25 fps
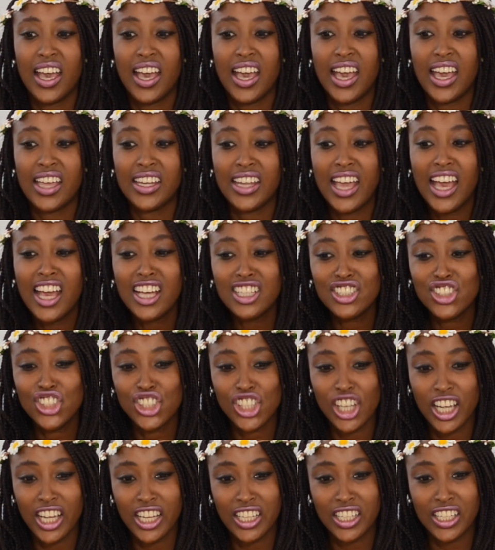her
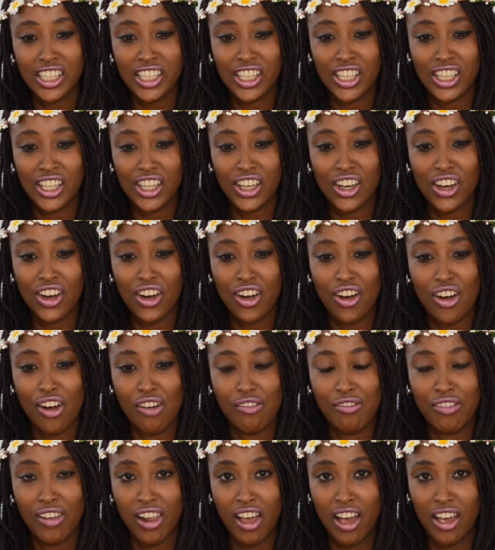journey
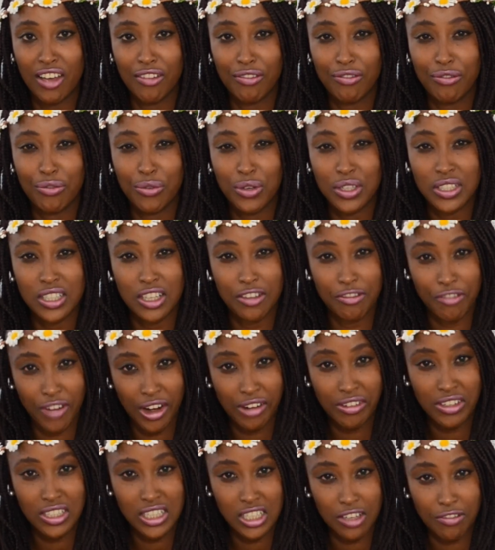of life was a
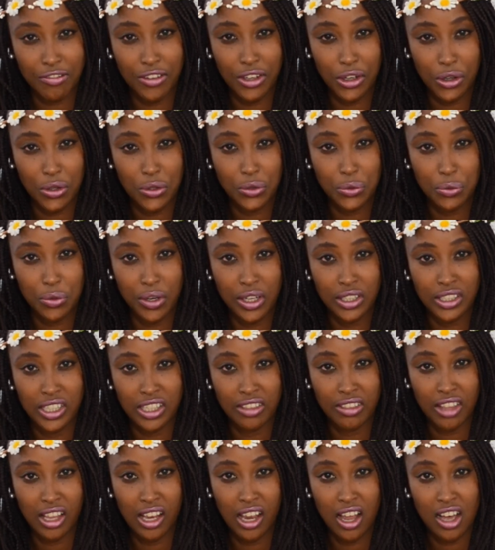very difficult one in
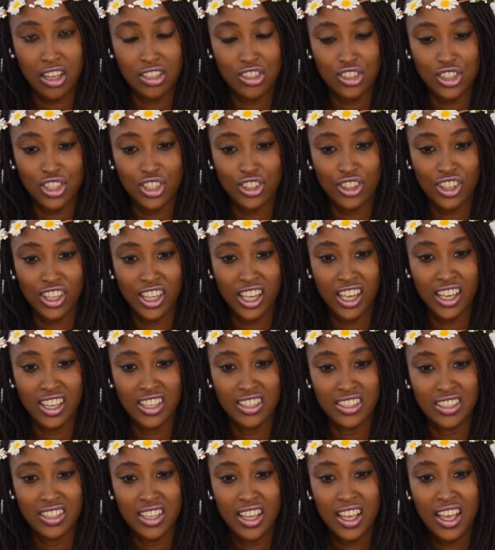the last 2 years.
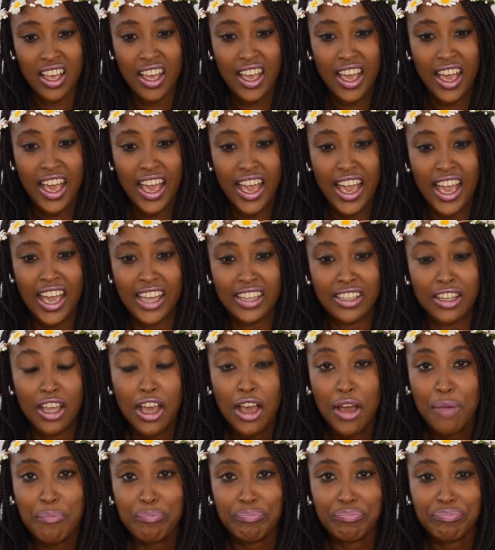And
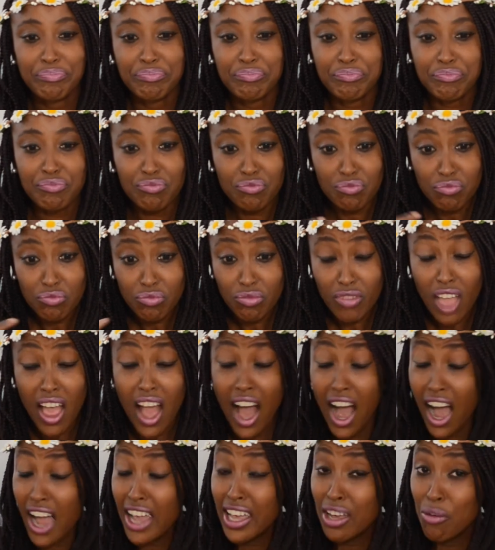
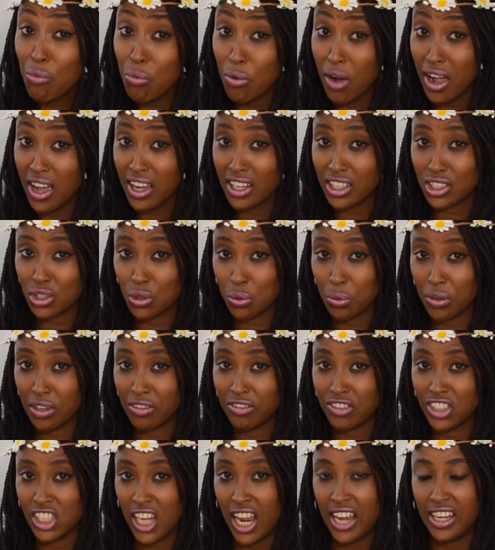I worked
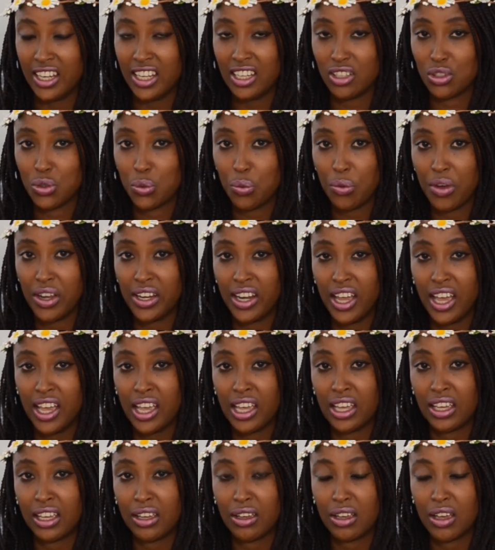with Janet when
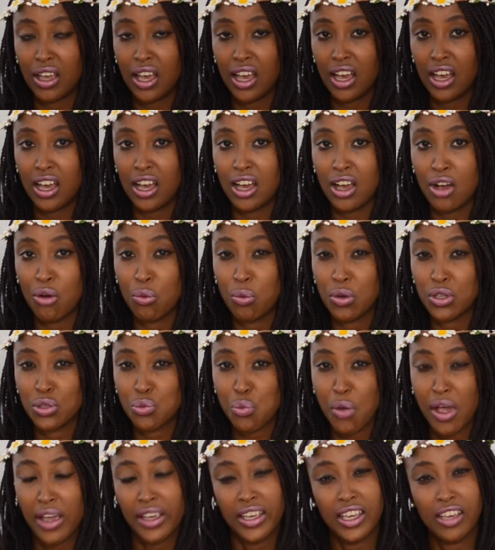I was
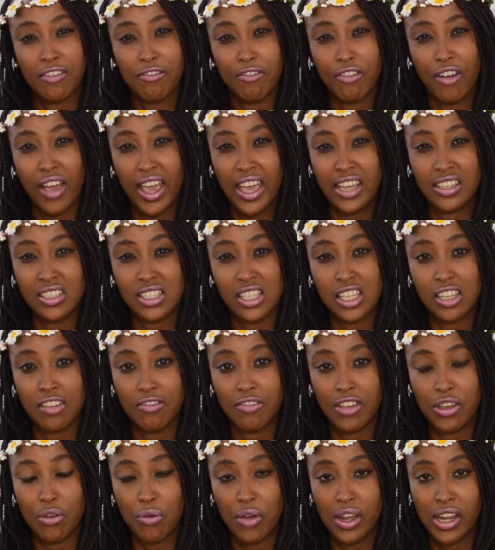working for
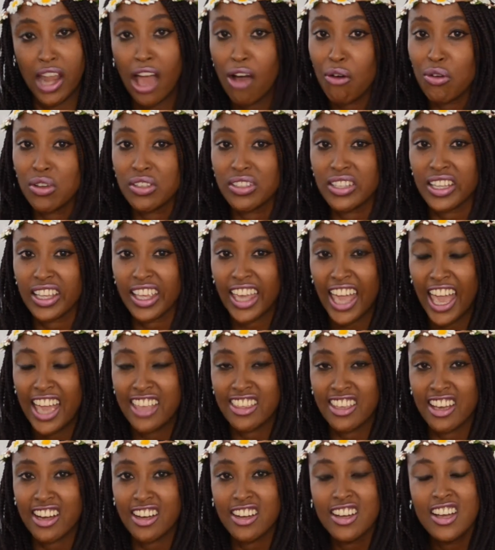NTV when I was in
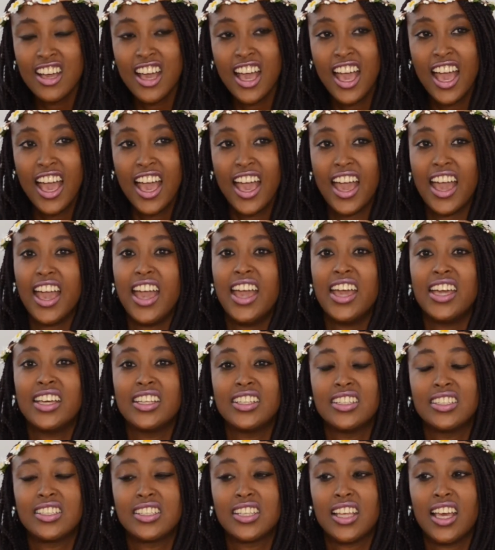Kenya.
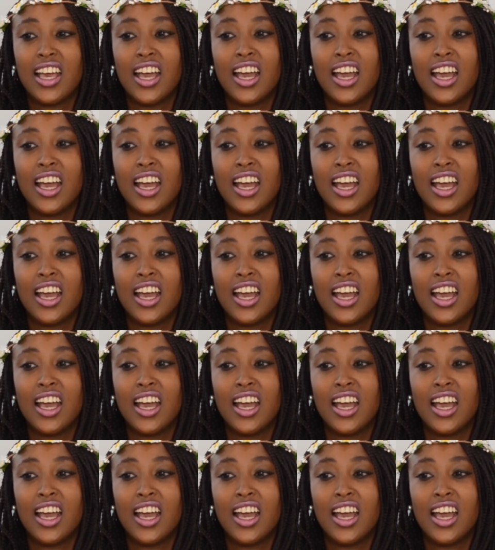And